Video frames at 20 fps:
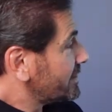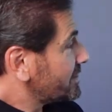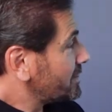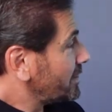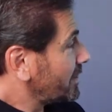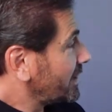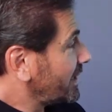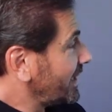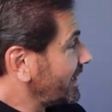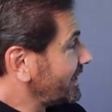
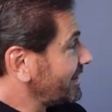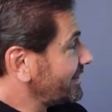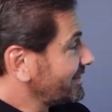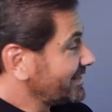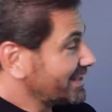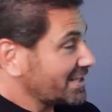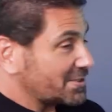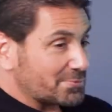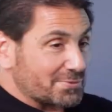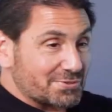So again,
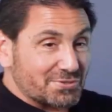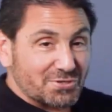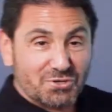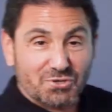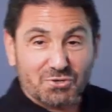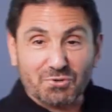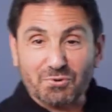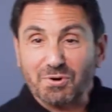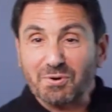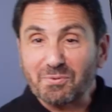this was a
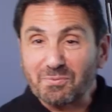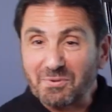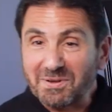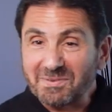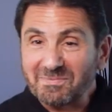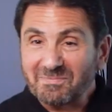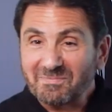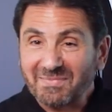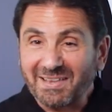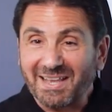short
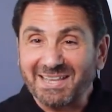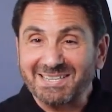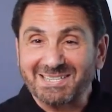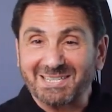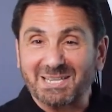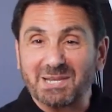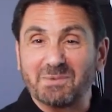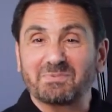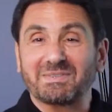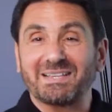one. I
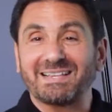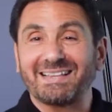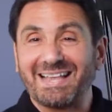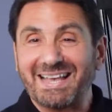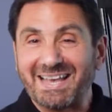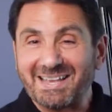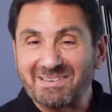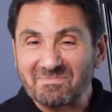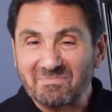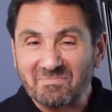skipped a
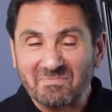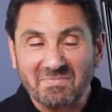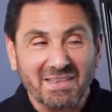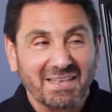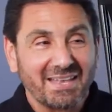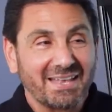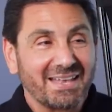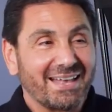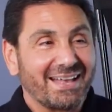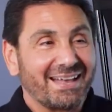lot.
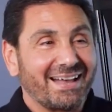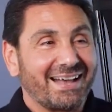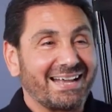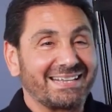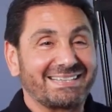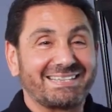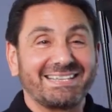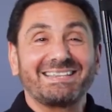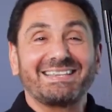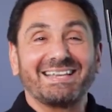I
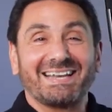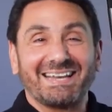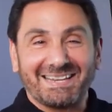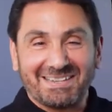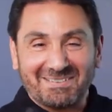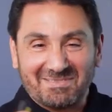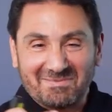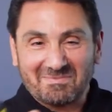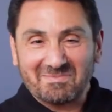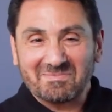did
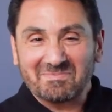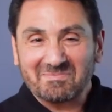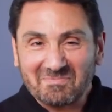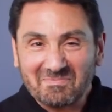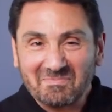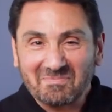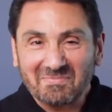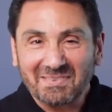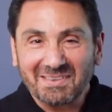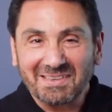that.
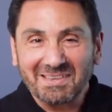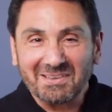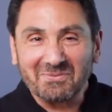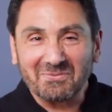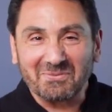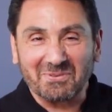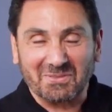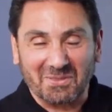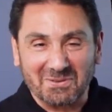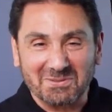
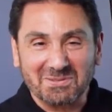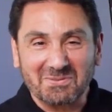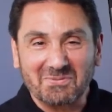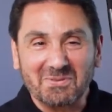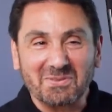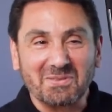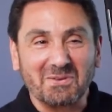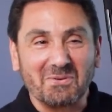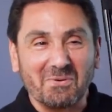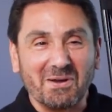For those of
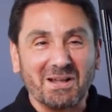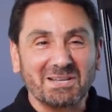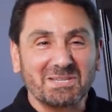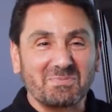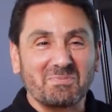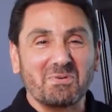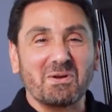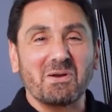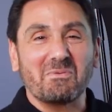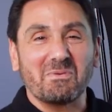you that
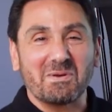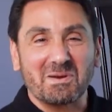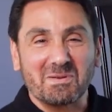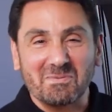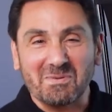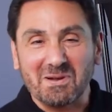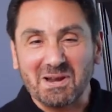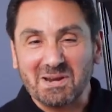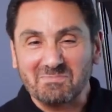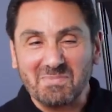watched part
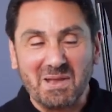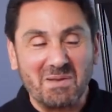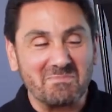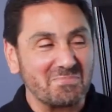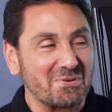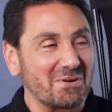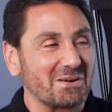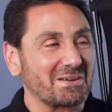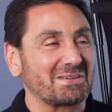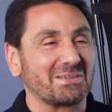1 and
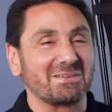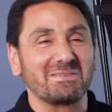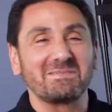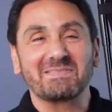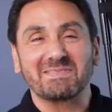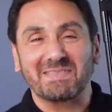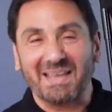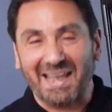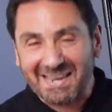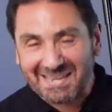part
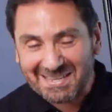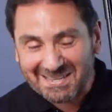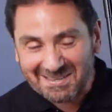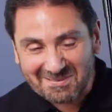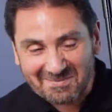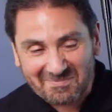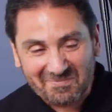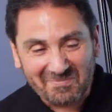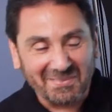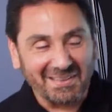2, thank
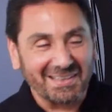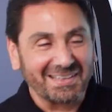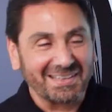you.